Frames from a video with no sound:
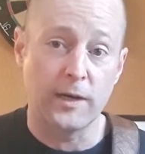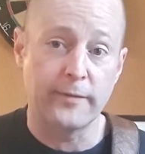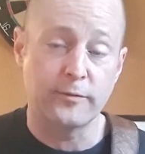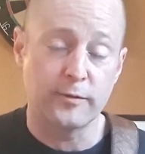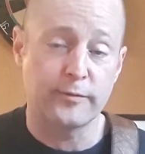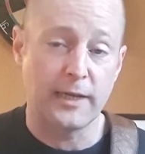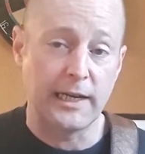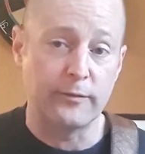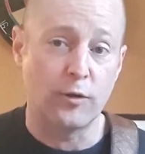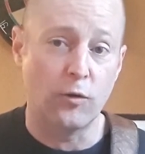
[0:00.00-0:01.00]
after the
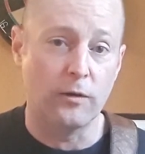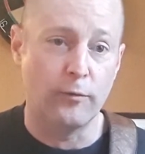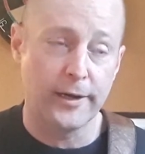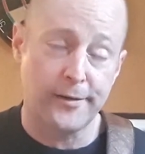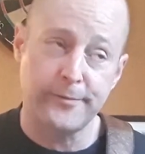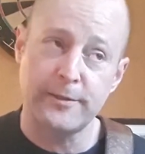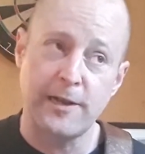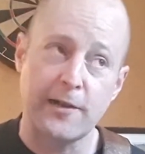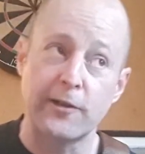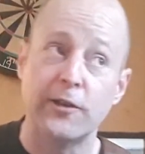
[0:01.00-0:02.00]
5 chord. Well, we're
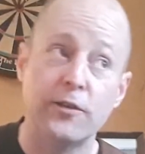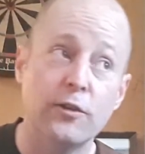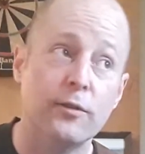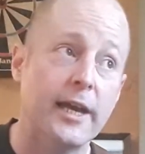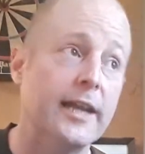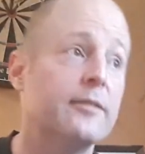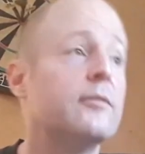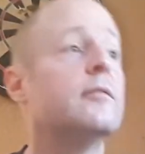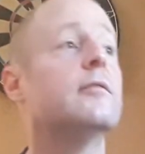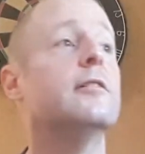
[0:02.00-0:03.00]
not going to do that.
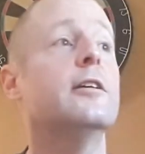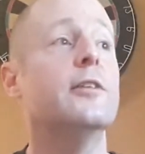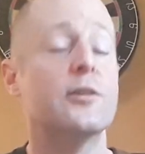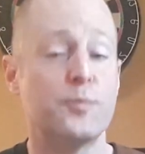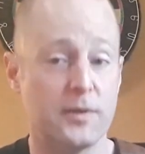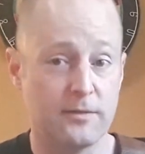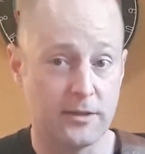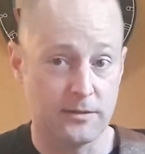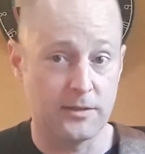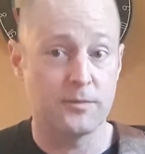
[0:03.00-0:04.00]
In this
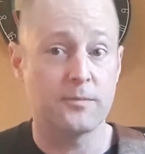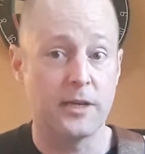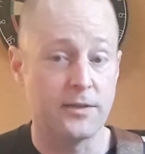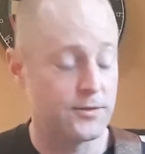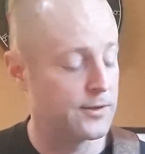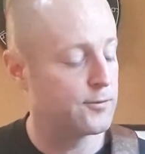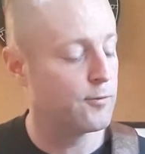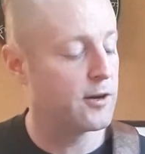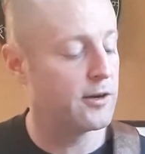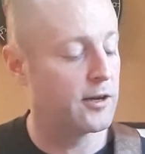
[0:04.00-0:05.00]
instance,
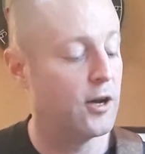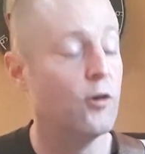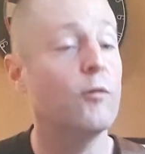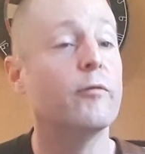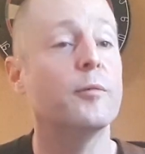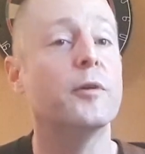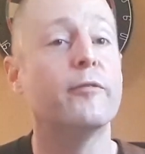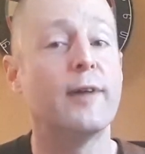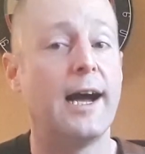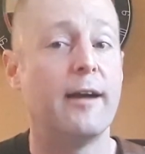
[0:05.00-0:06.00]
we're going to go from the
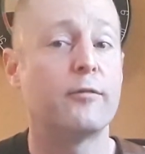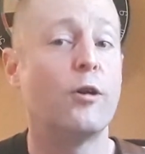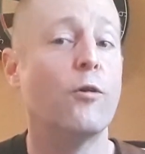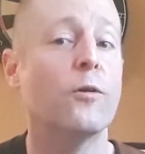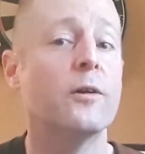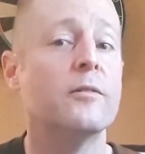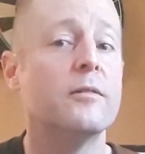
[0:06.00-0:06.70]
5 chord